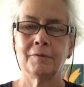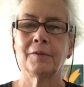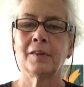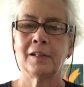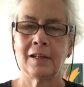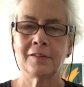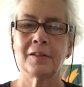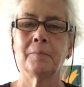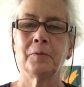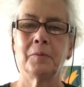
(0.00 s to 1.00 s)
for the next
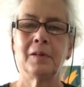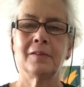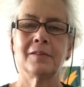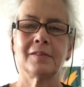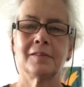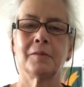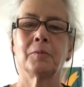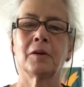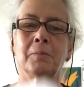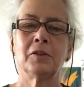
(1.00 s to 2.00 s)
couple weeks that
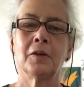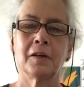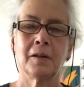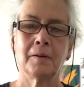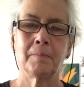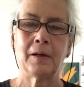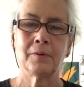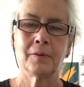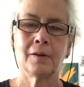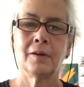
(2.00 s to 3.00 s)
we're going to be talking
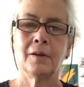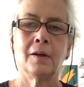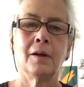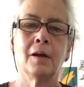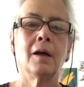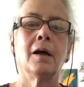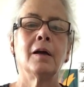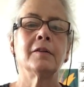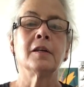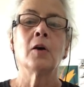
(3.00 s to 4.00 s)
about
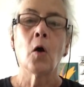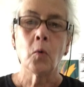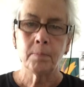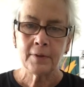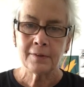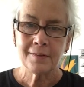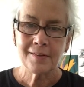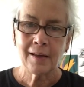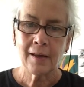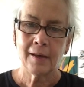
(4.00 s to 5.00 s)
the open
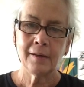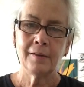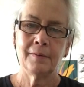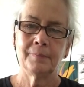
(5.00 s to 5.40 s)
side